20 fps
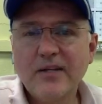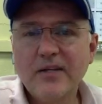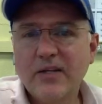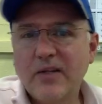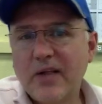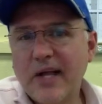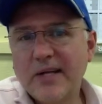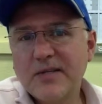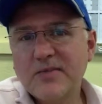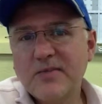
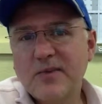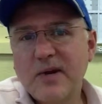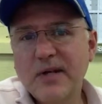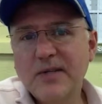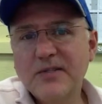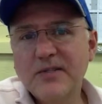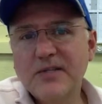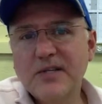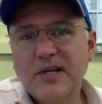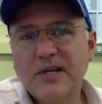The class
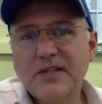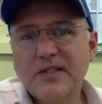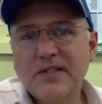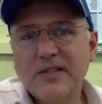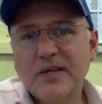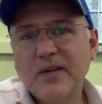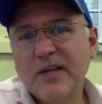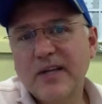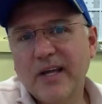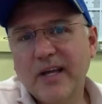runs
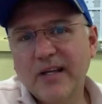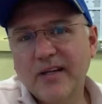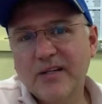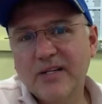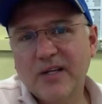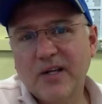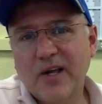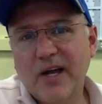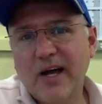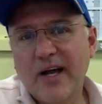until the end of
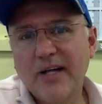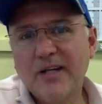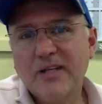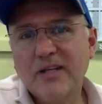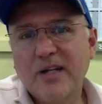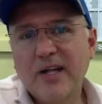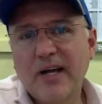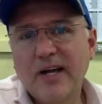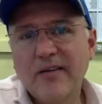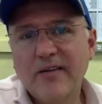July,
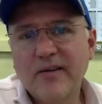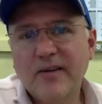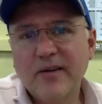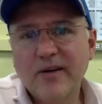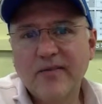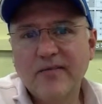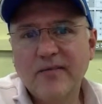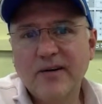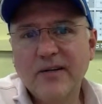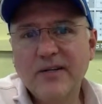July
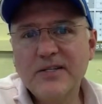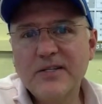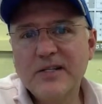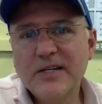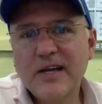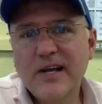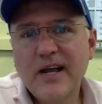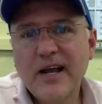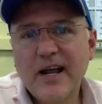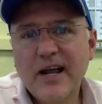31st,
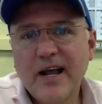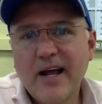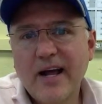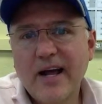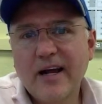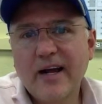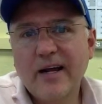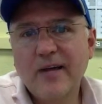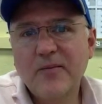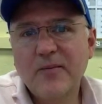
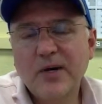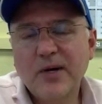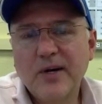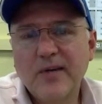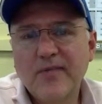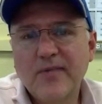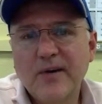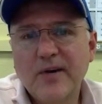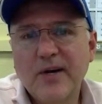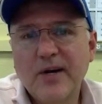and I'm
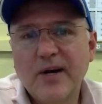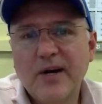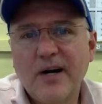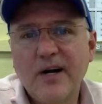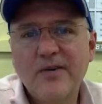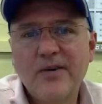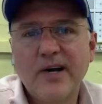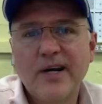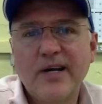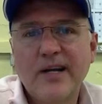working very
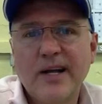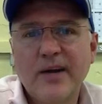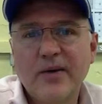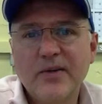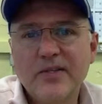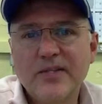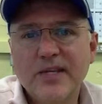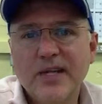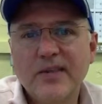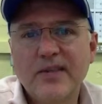hard right now
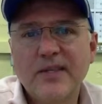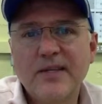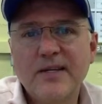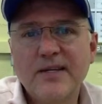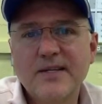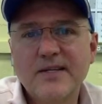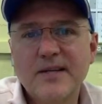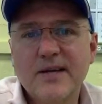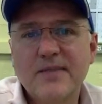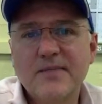to set
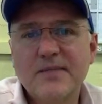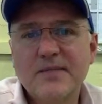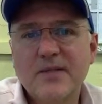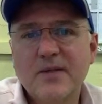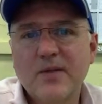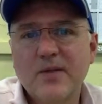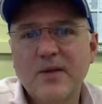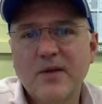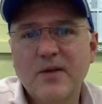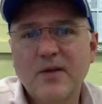things up
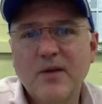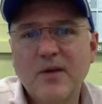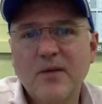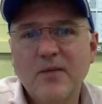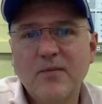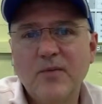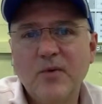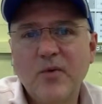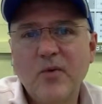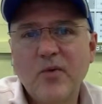so that you
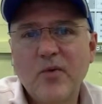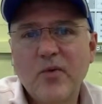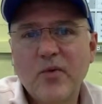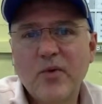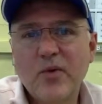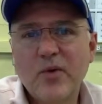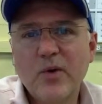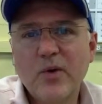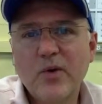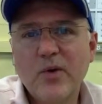can move
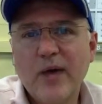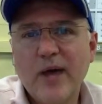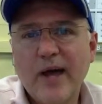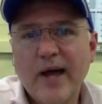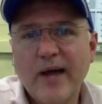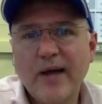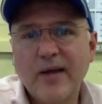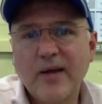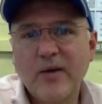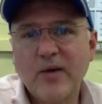through
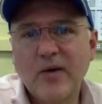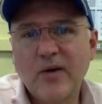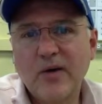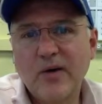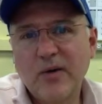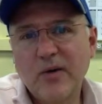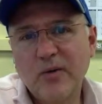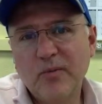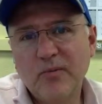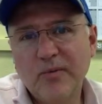at
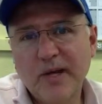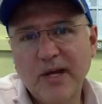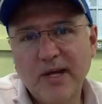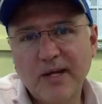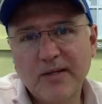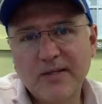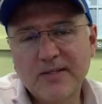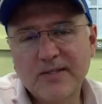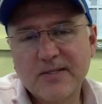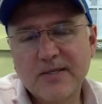your own
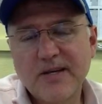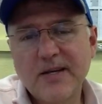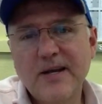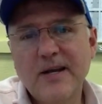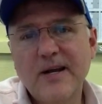pace.